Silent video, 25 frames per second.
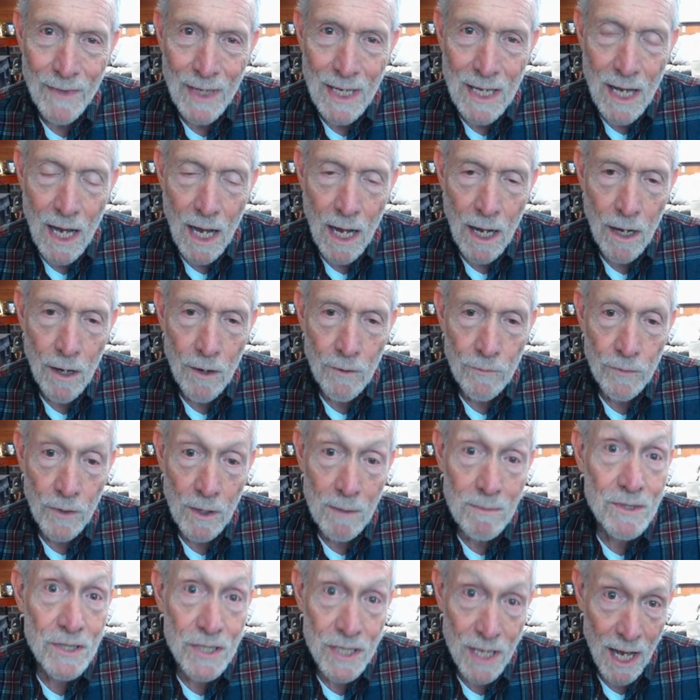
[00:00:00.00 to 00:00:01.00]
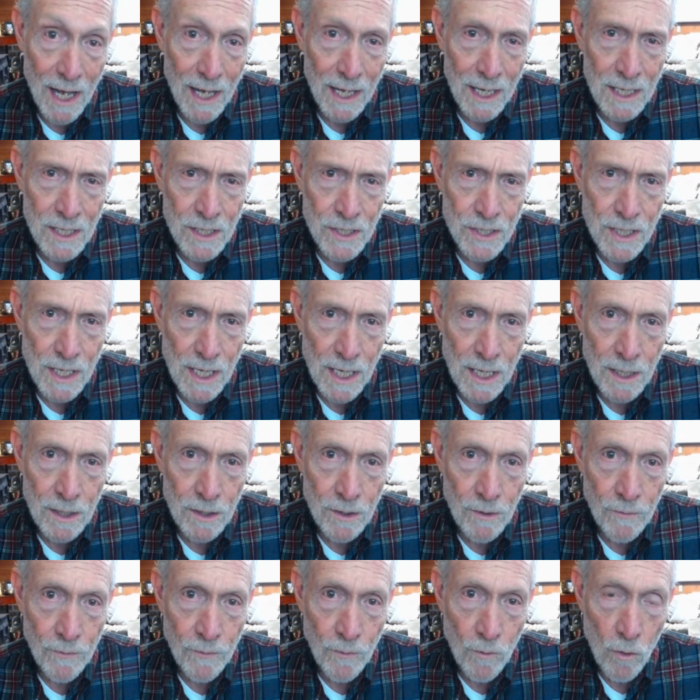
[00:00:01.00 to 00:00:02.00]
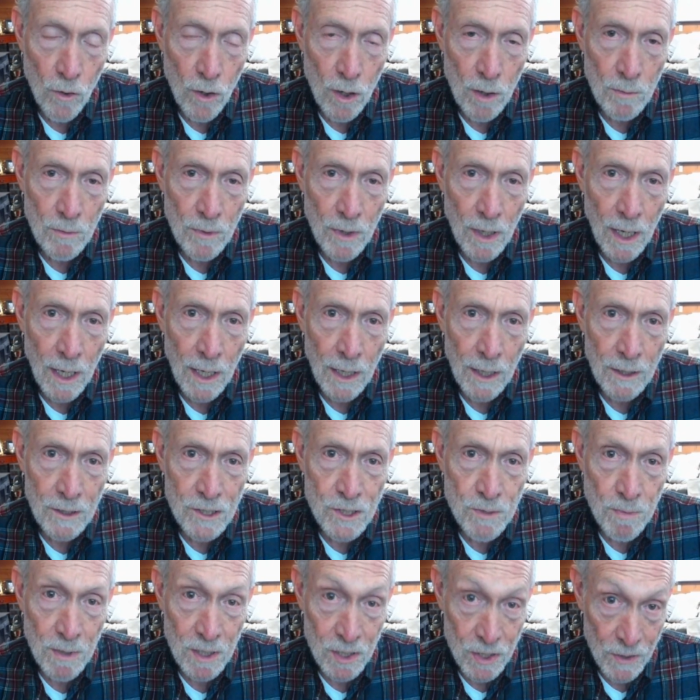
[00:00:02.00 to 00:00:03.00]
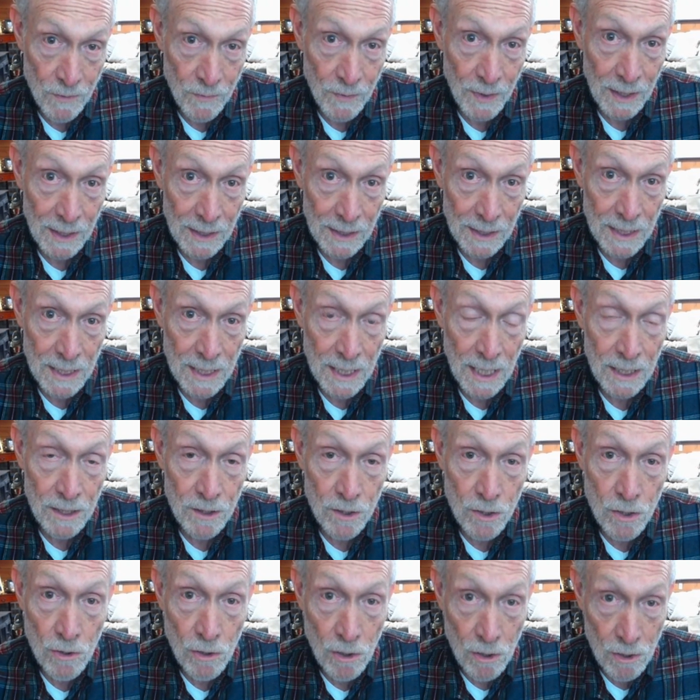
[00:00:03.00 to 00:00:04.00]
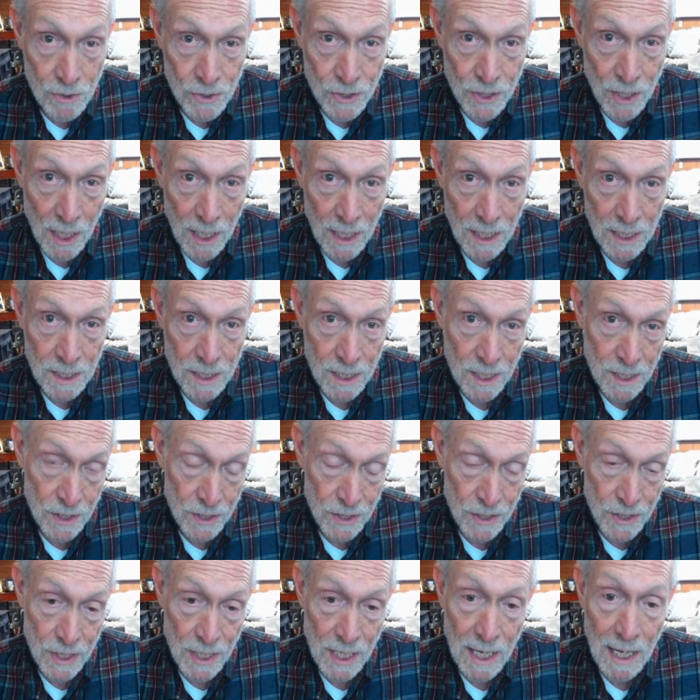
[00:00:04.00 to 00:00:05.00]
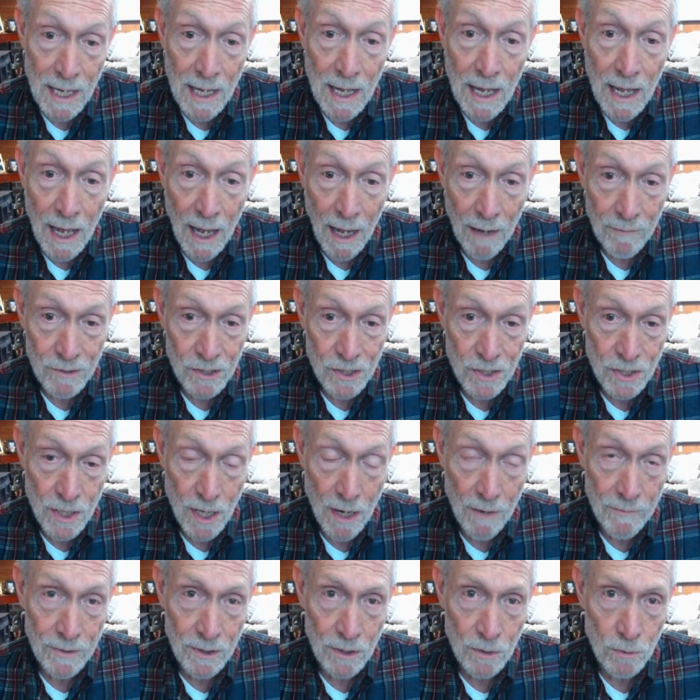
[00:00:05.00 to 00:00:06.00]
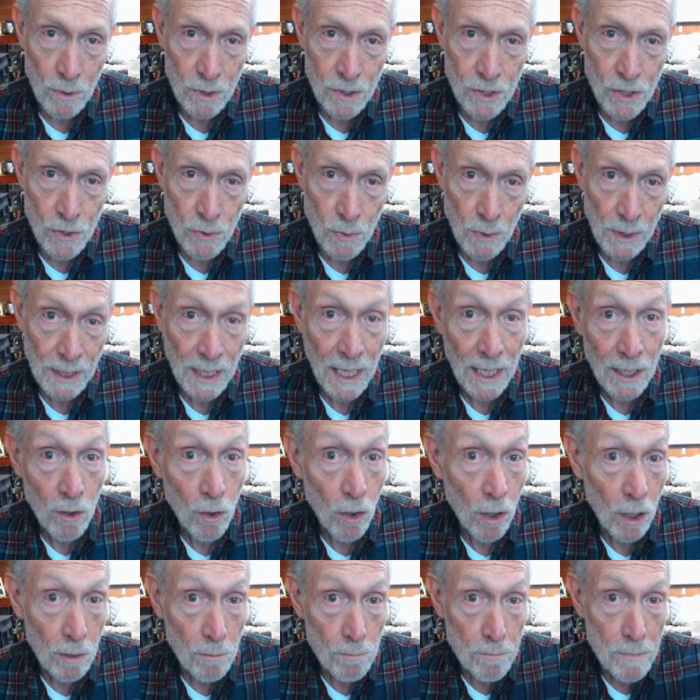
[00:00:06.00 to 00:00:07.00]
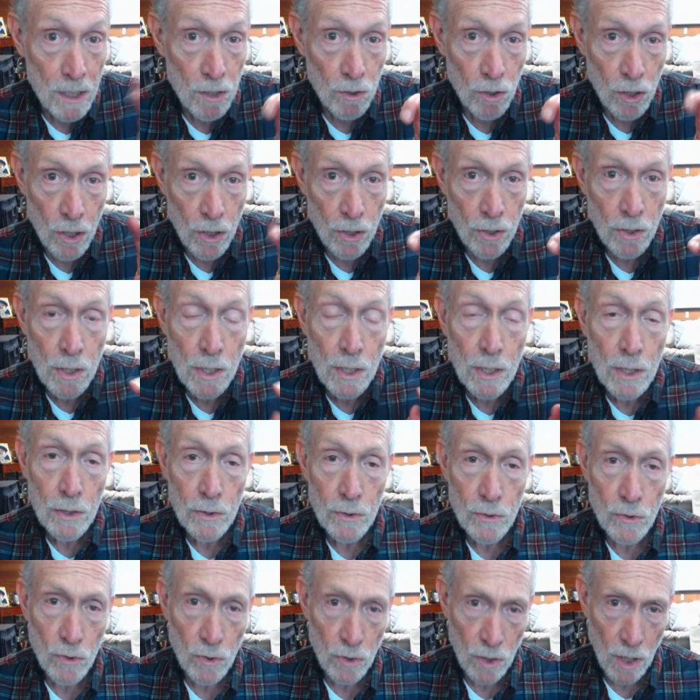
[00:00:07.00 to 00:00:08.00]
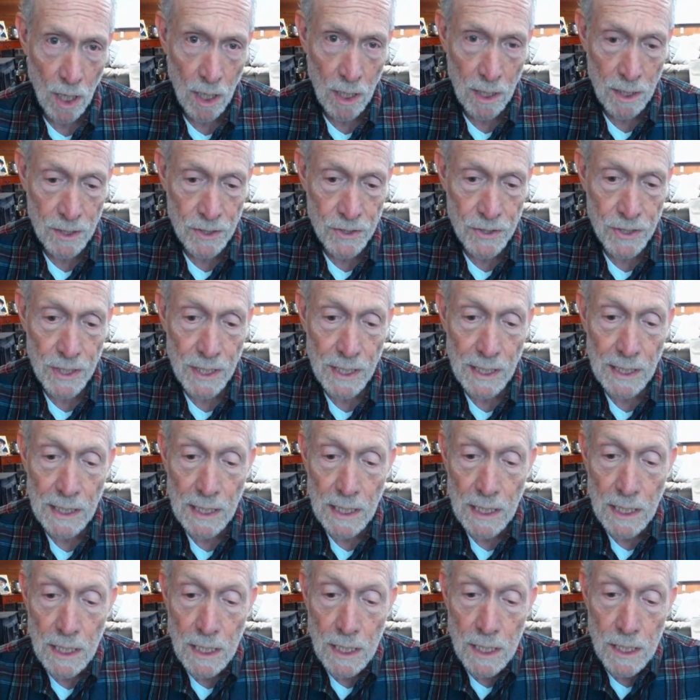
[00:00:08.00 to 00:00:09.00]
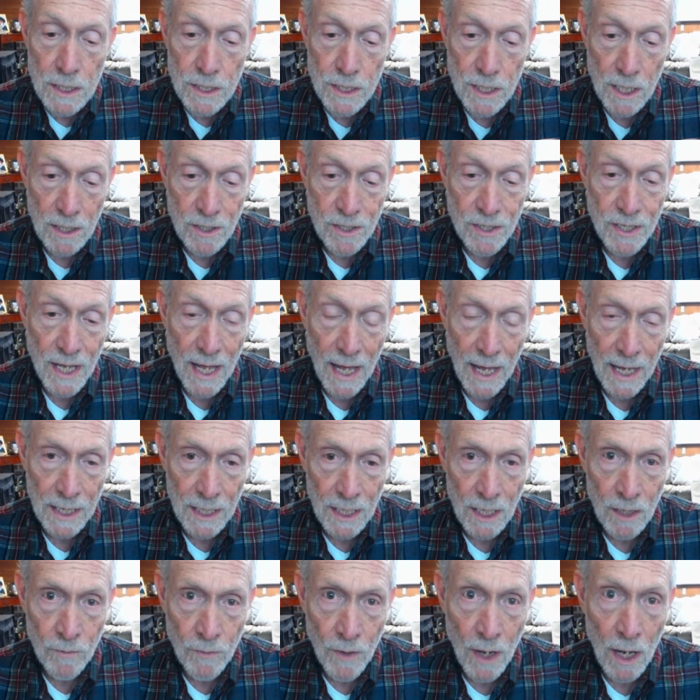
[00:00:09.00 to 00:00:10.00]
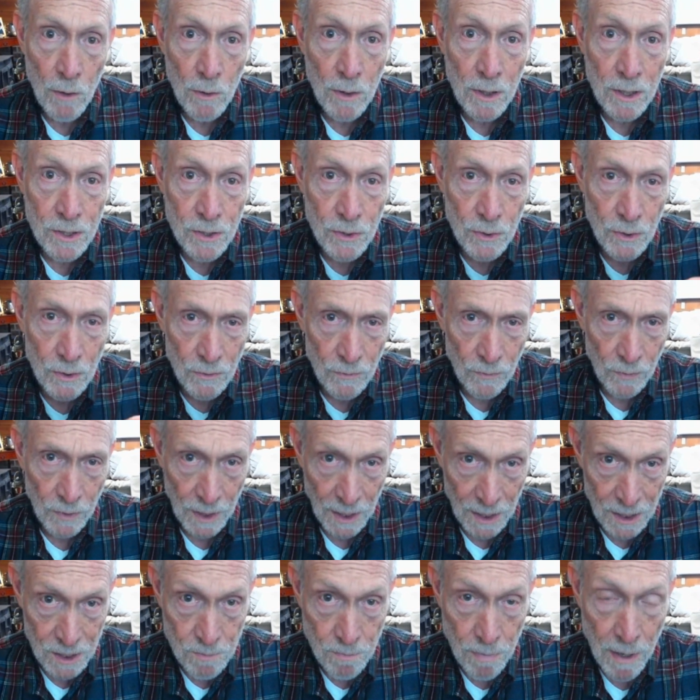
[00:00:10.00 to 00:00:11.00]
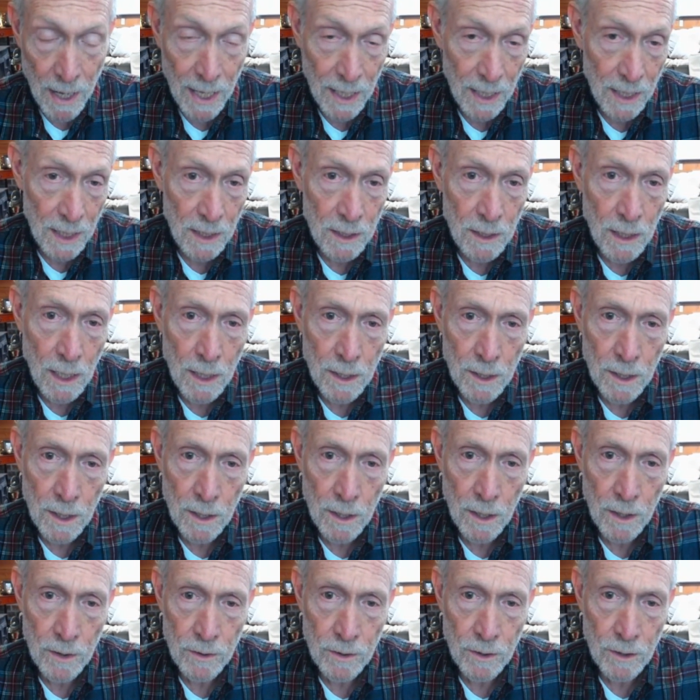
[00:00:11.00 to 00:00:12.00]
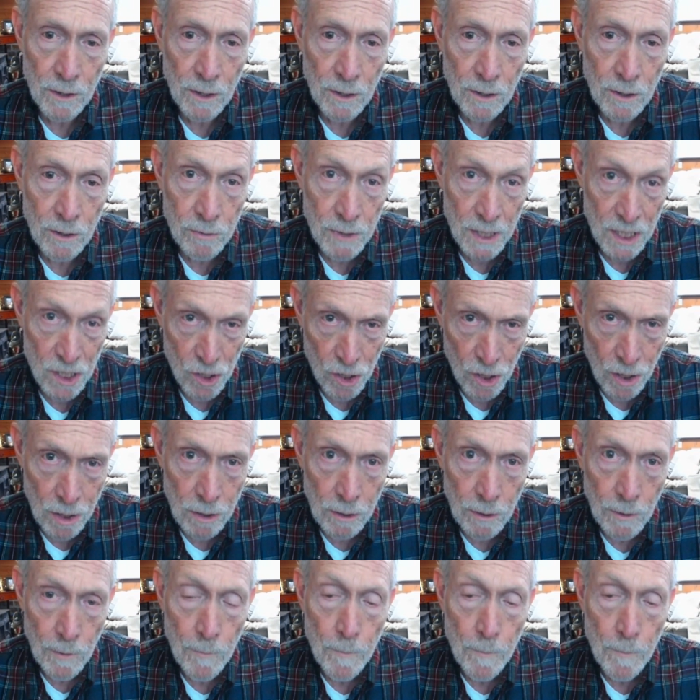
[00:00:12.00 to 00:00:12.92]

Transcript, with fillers: uh, from science in the form uh, specifically that neuroscientists have discovered, which is what they call mirror neurons, such that if I were to inflict pain on another creature,